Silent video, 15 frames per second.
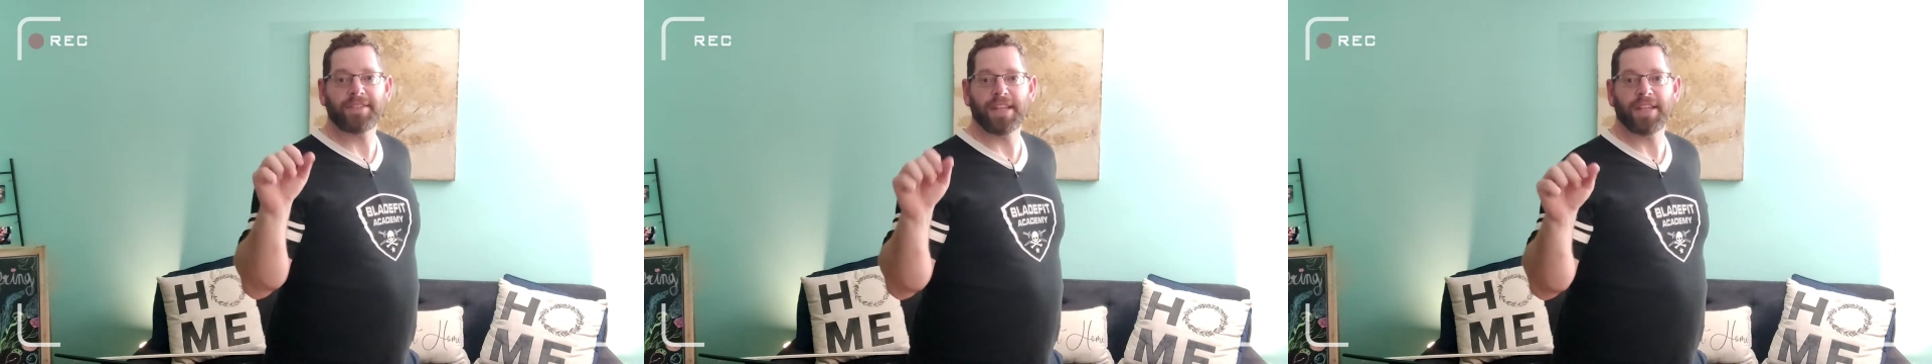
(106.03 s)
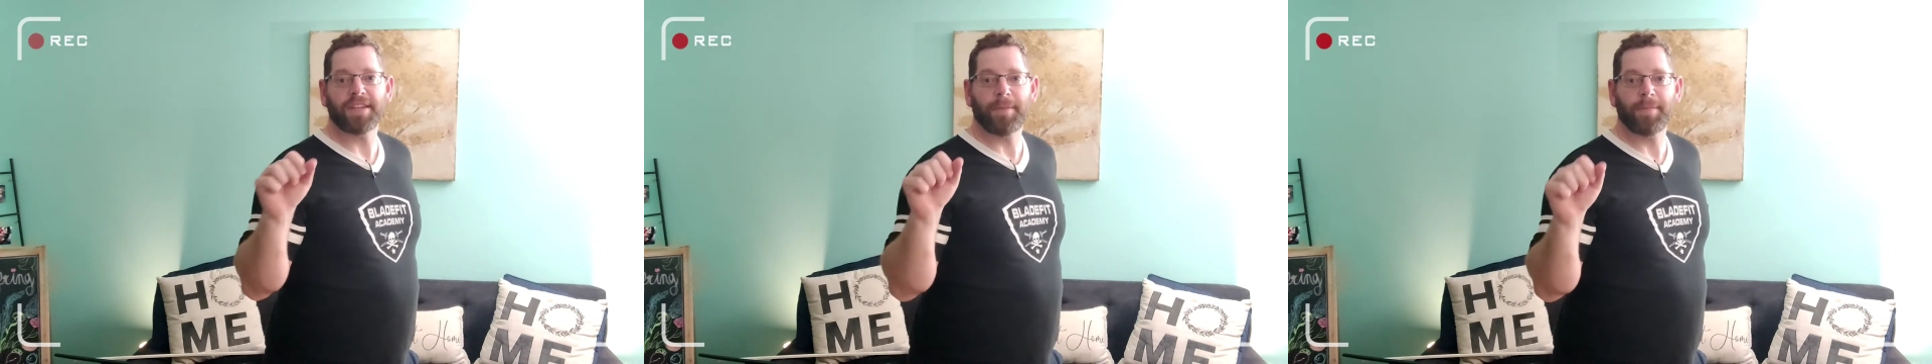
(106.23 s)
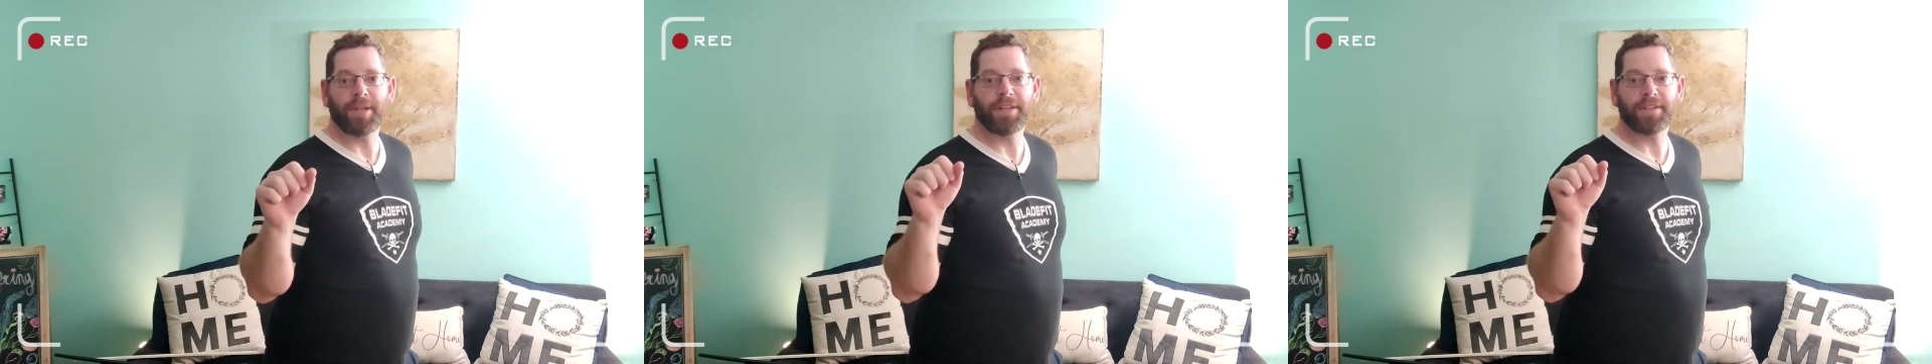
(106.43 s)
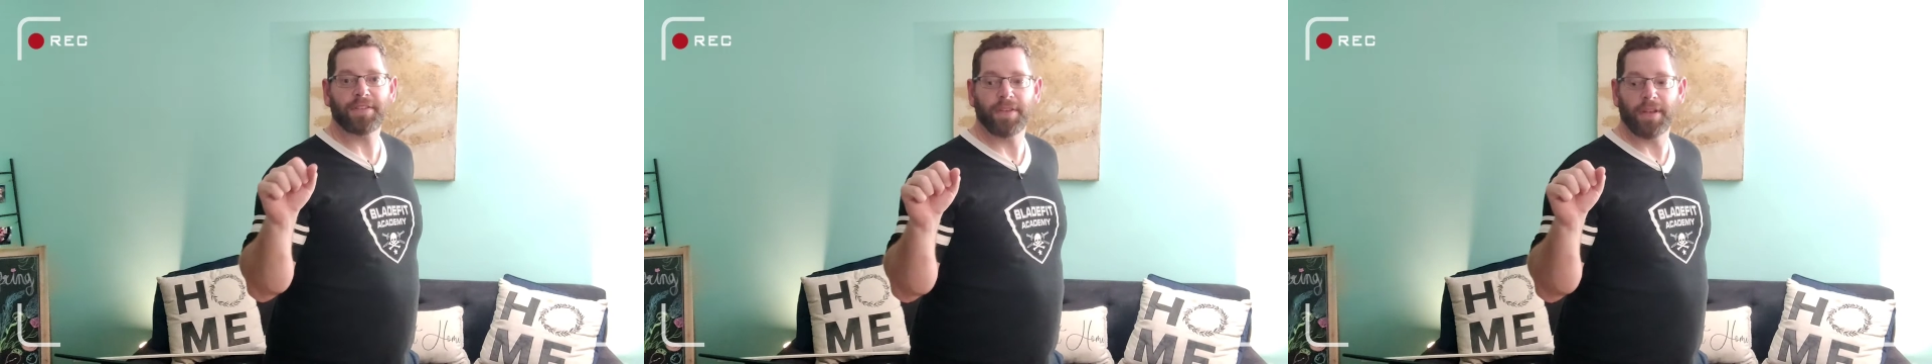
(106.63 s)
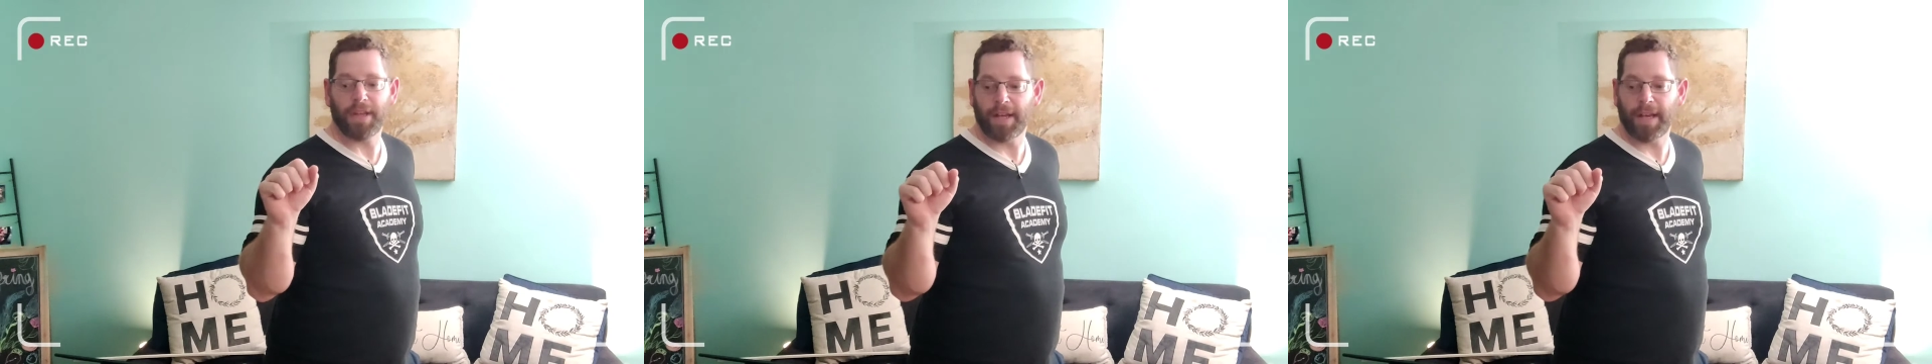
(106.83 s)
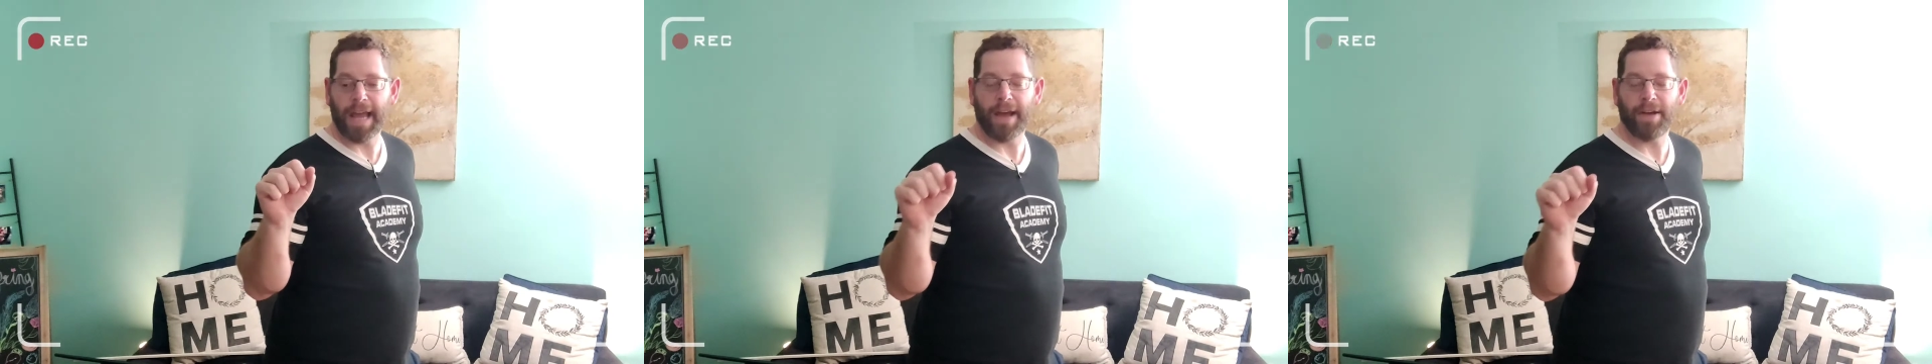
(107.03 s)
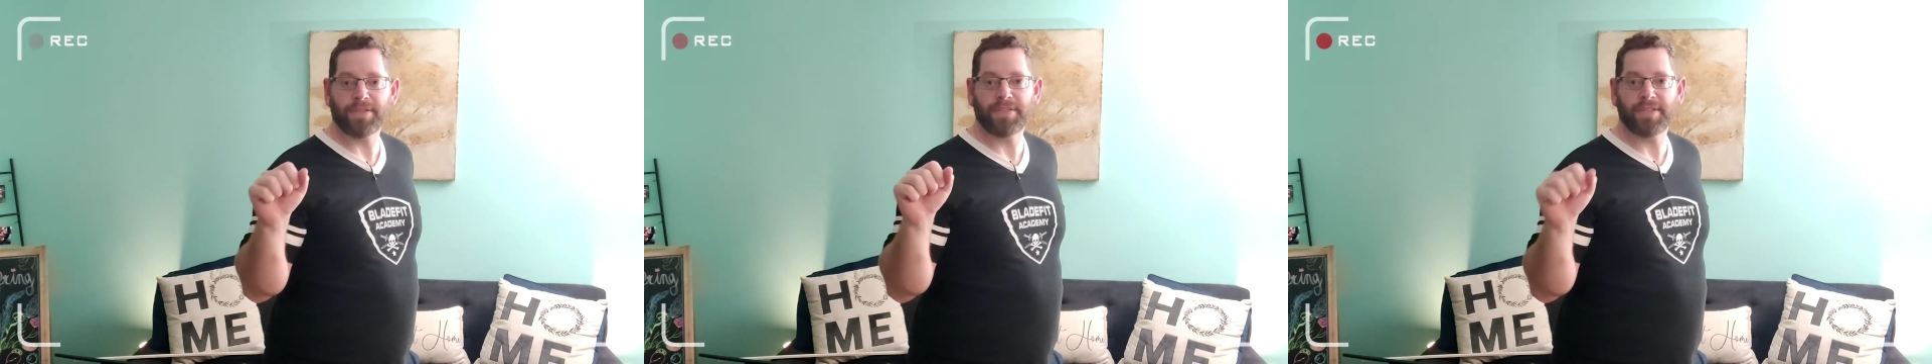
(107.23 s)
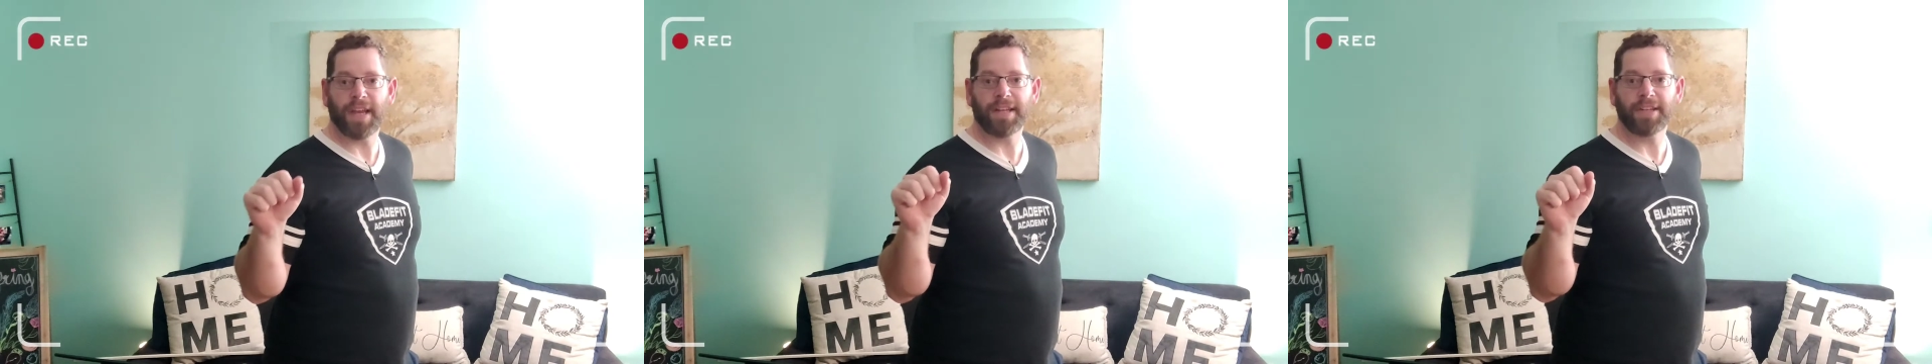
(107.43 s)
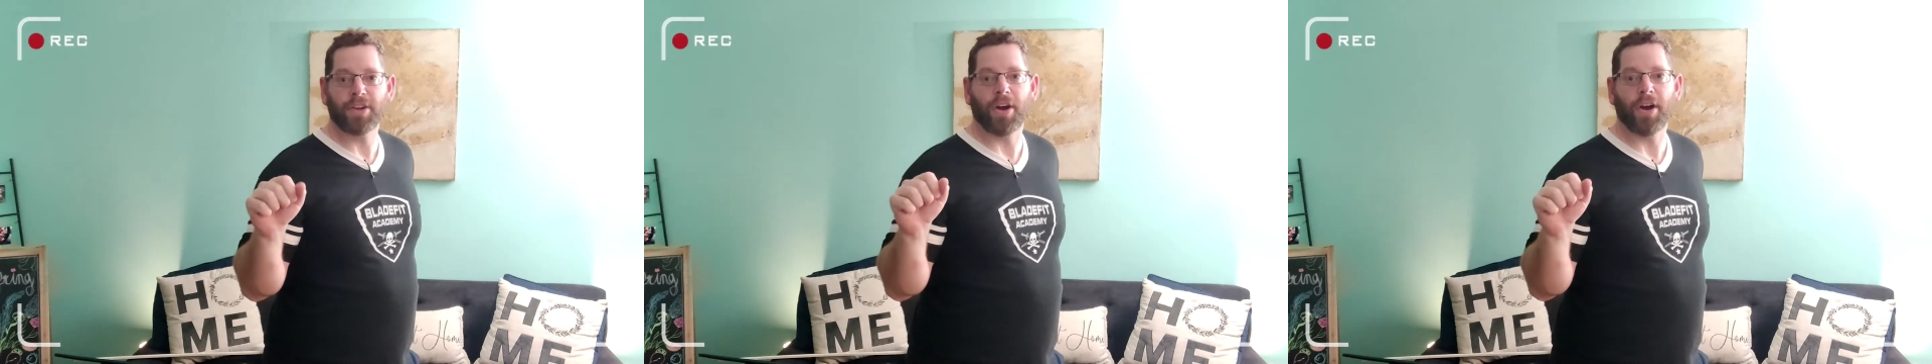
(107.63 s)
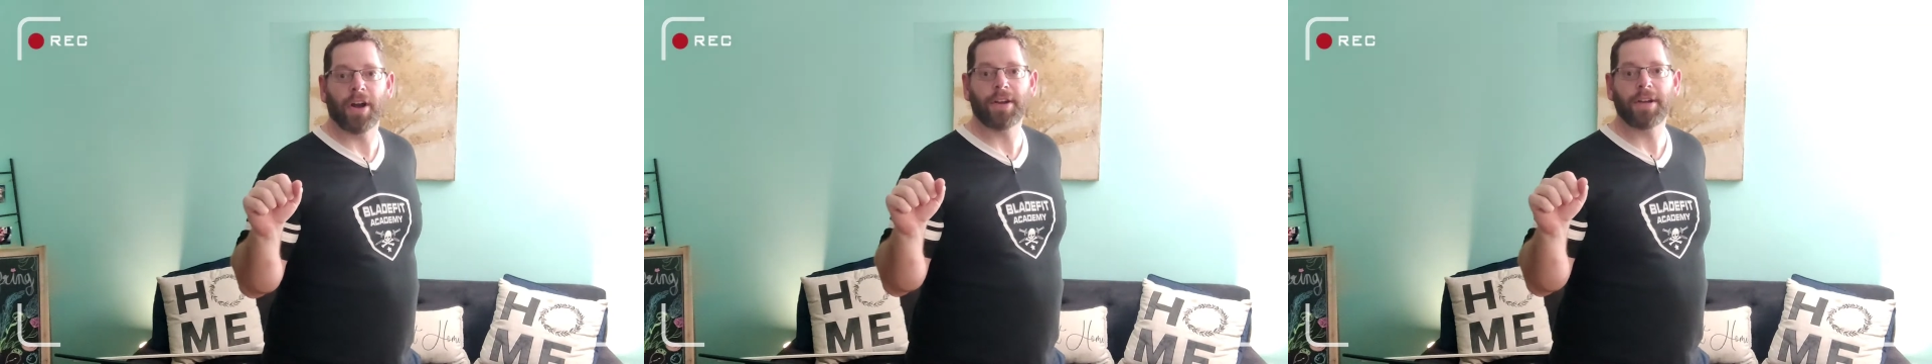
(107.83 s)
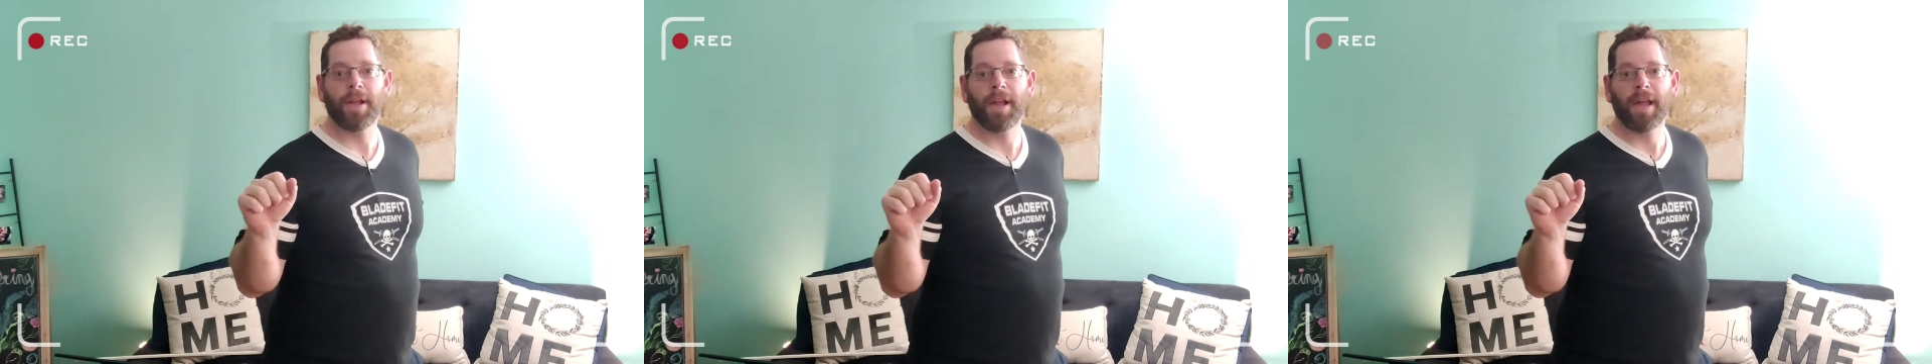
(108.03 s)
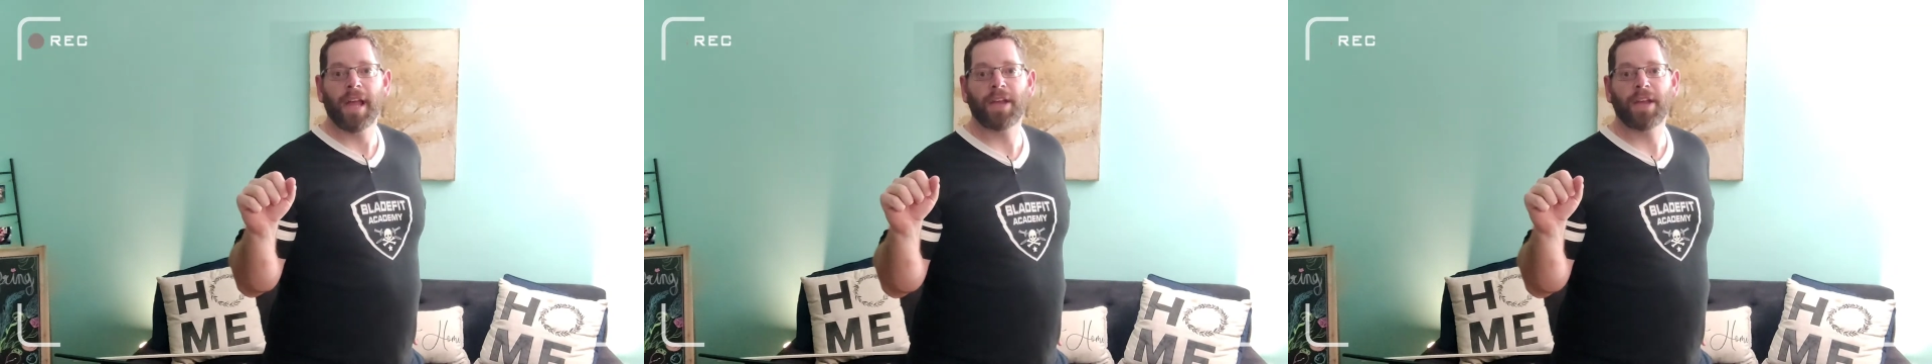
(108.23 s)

See, I'm in an outside guard.